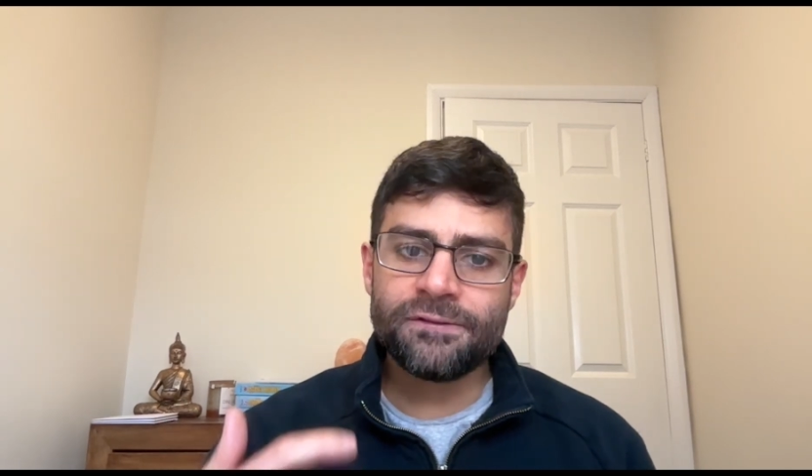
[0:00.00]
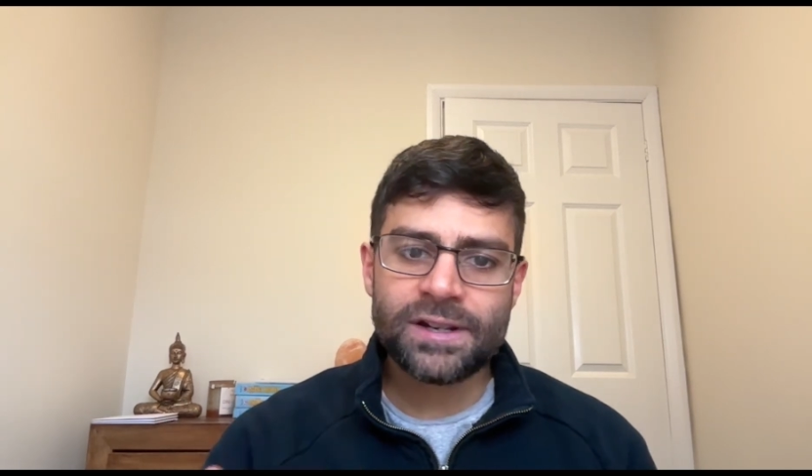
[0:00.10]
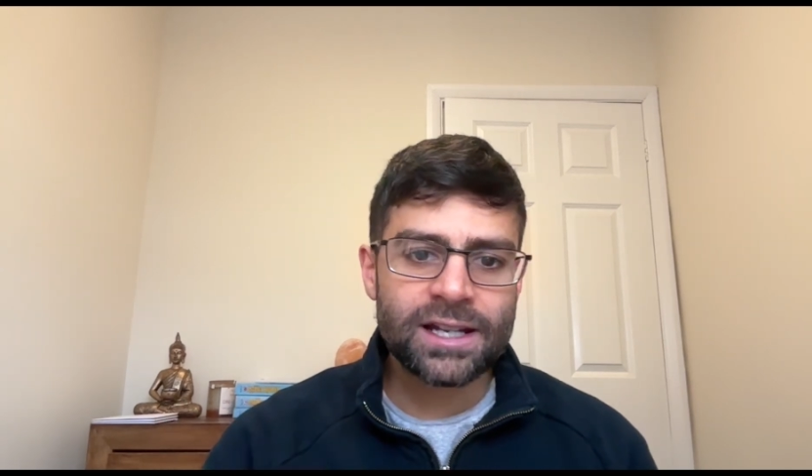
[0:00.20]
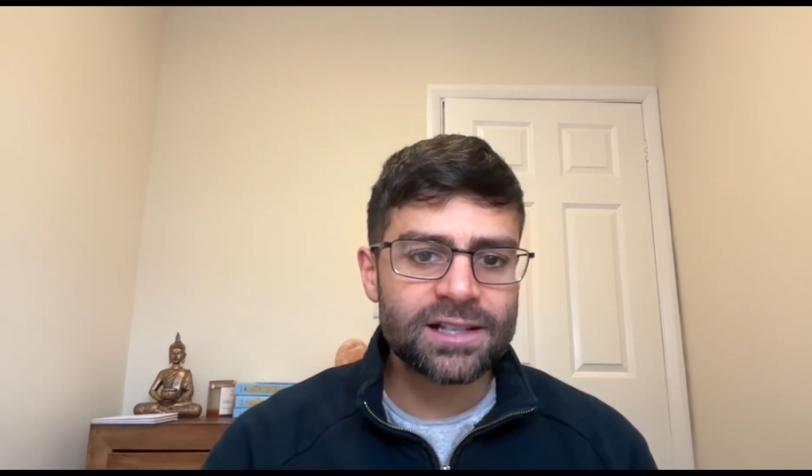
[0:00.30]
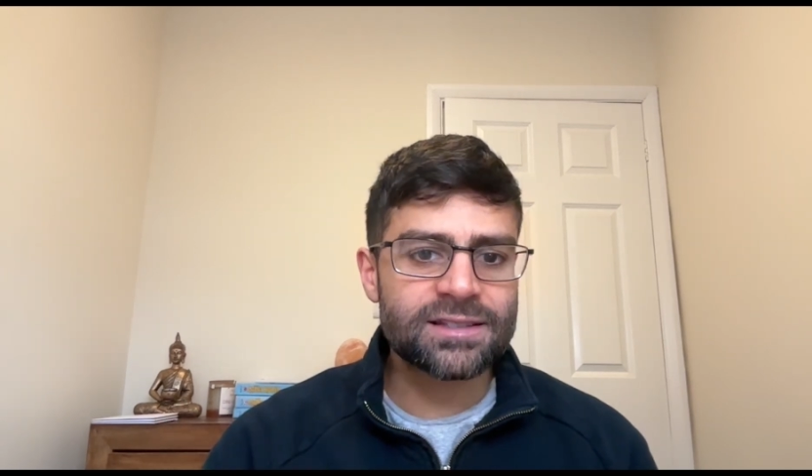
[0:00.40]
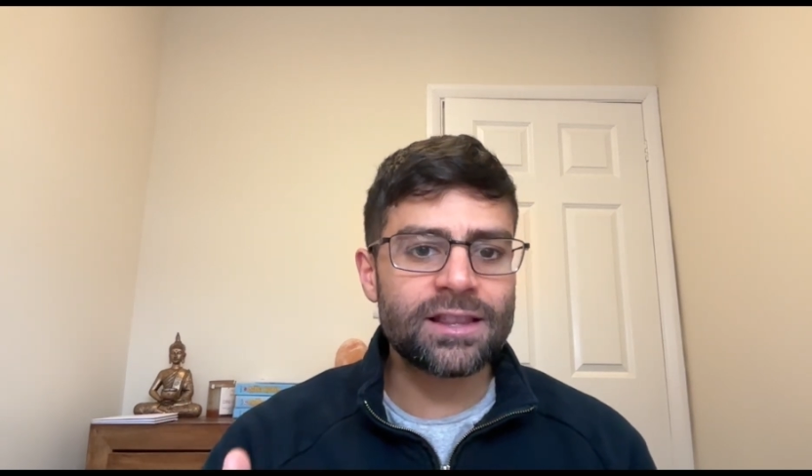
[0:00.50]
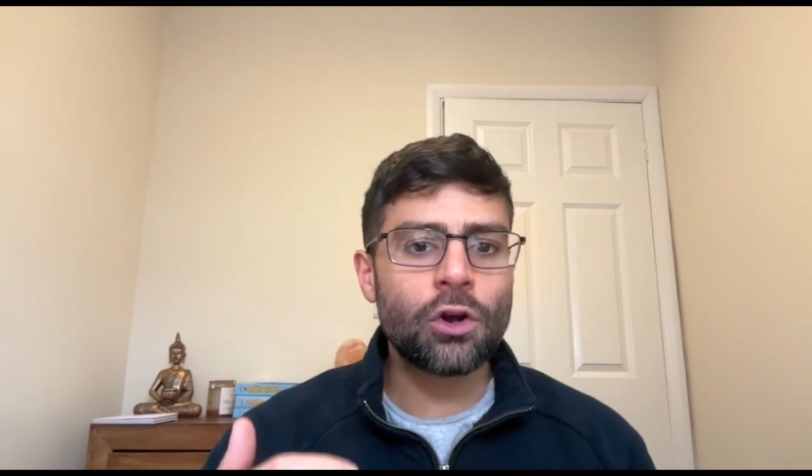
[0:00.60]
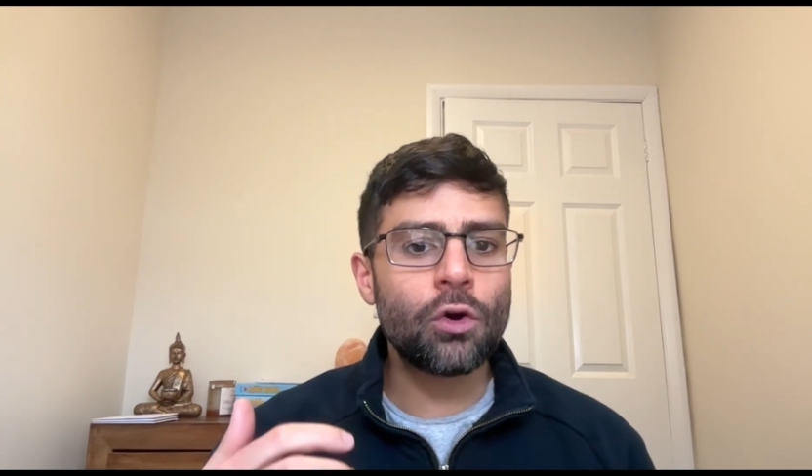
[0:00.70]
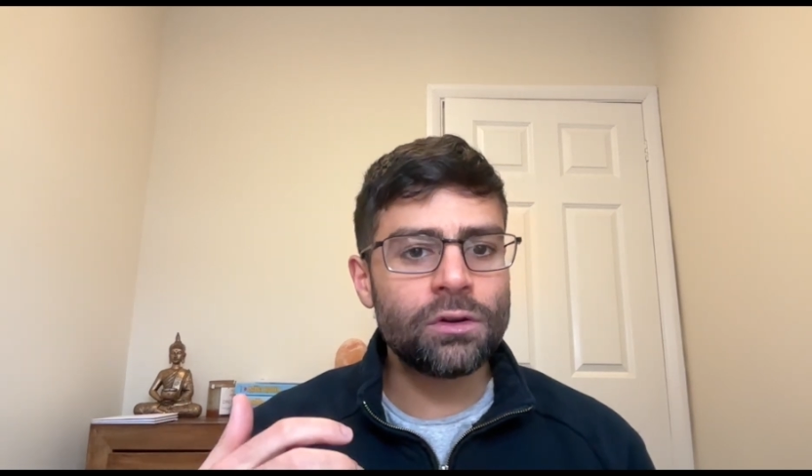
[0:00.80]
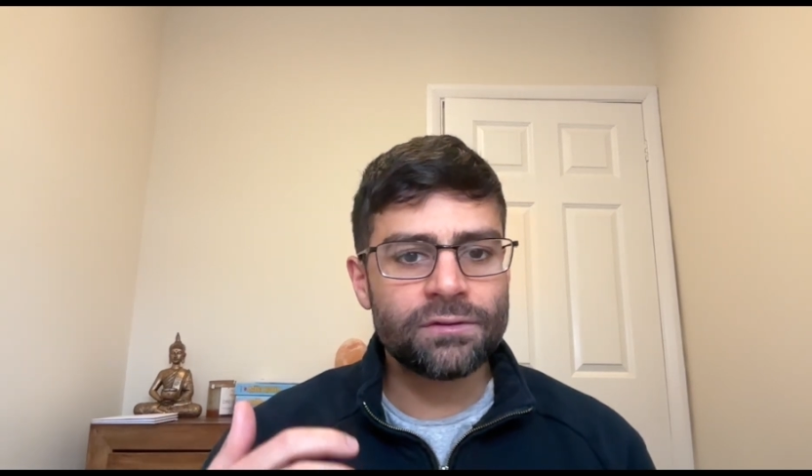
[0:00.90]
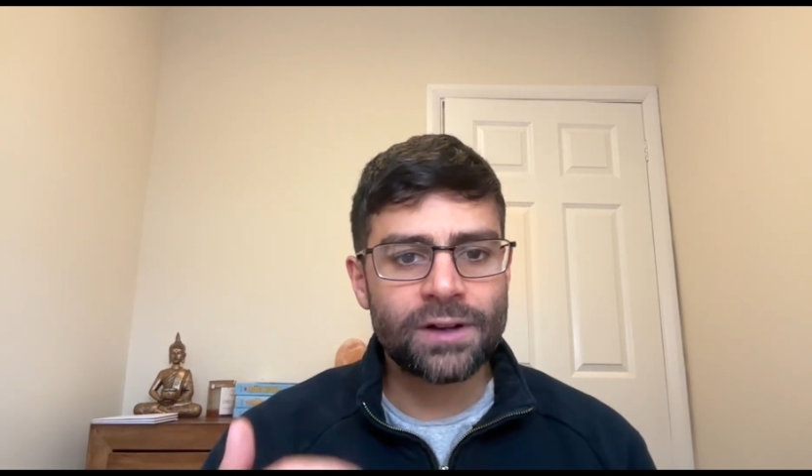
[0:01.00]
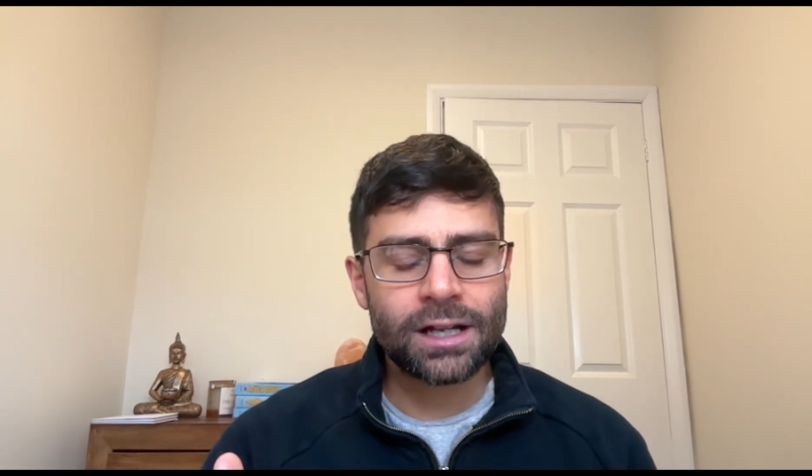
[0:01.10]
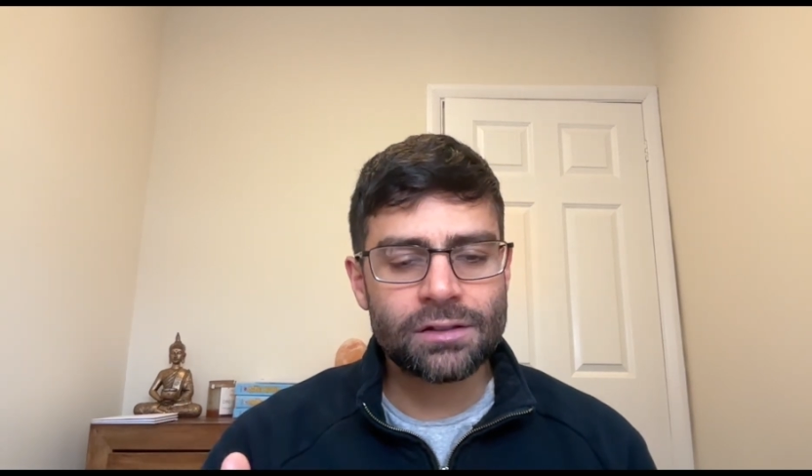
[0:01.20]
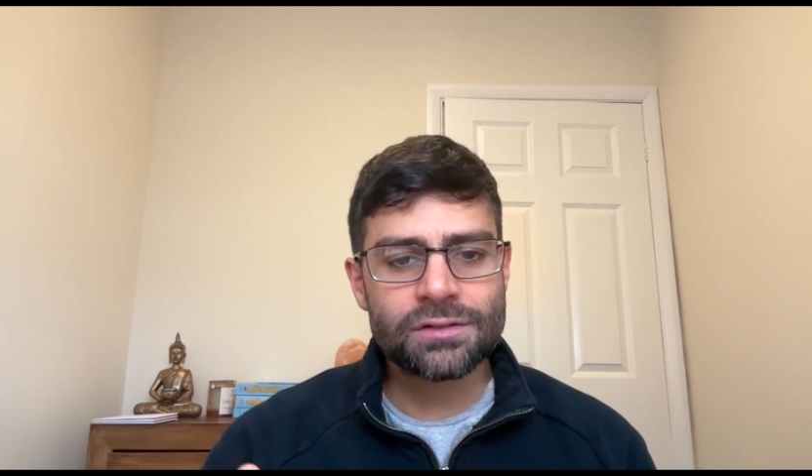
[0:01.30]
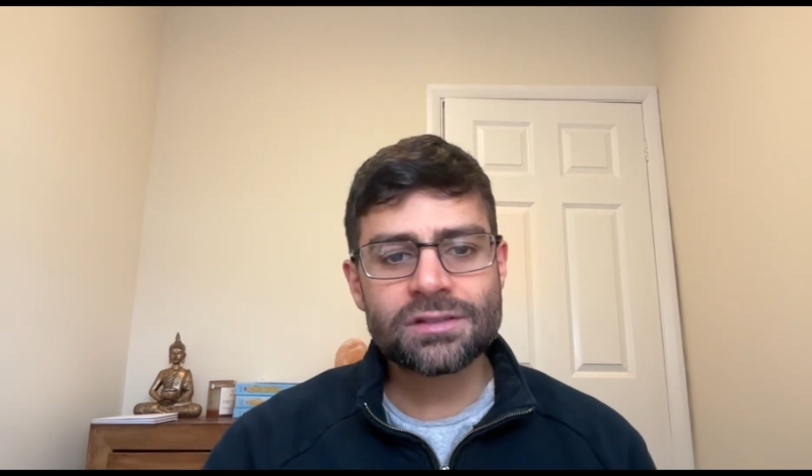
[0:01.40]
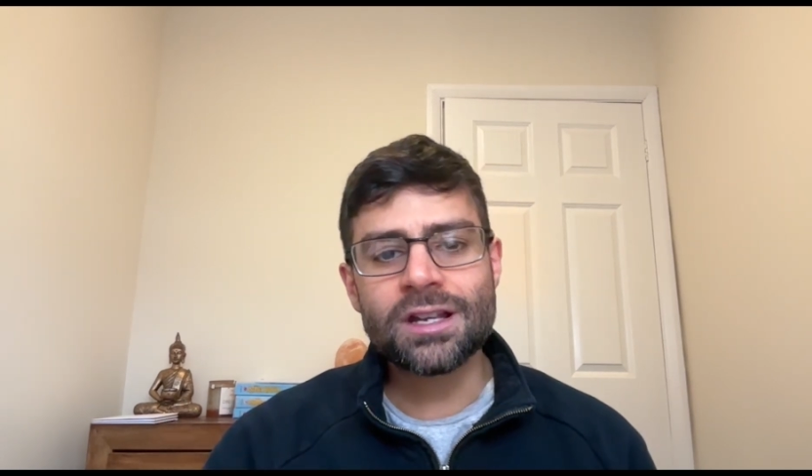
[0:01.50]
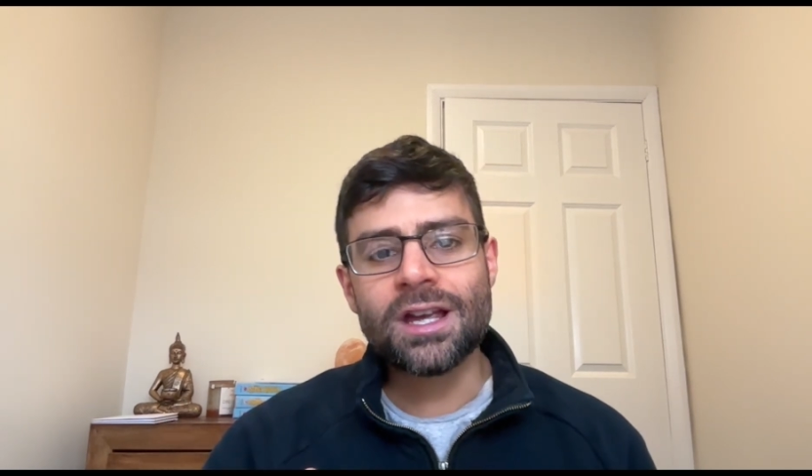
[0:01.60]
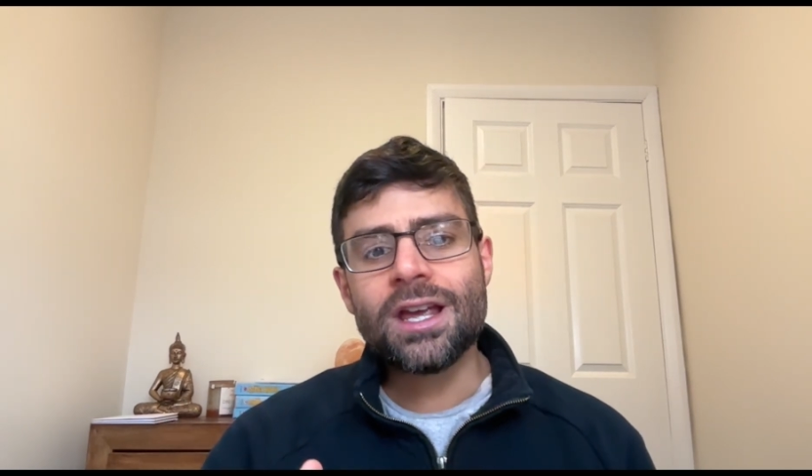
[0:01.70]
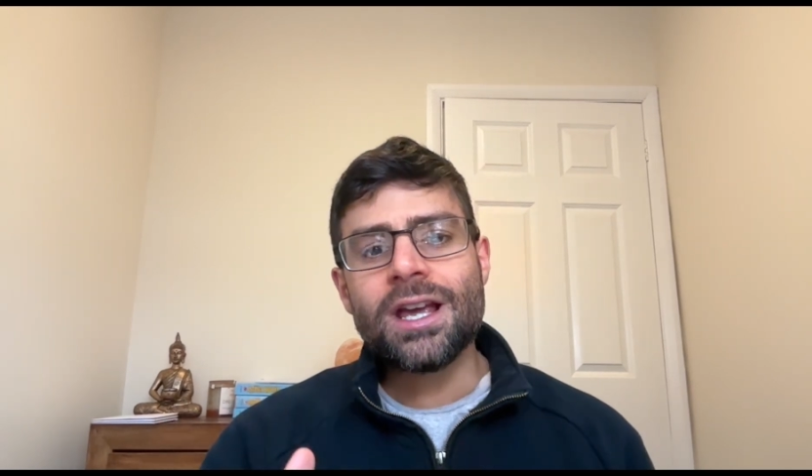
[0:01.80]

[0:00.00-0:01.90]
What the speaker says: feelings and their own values.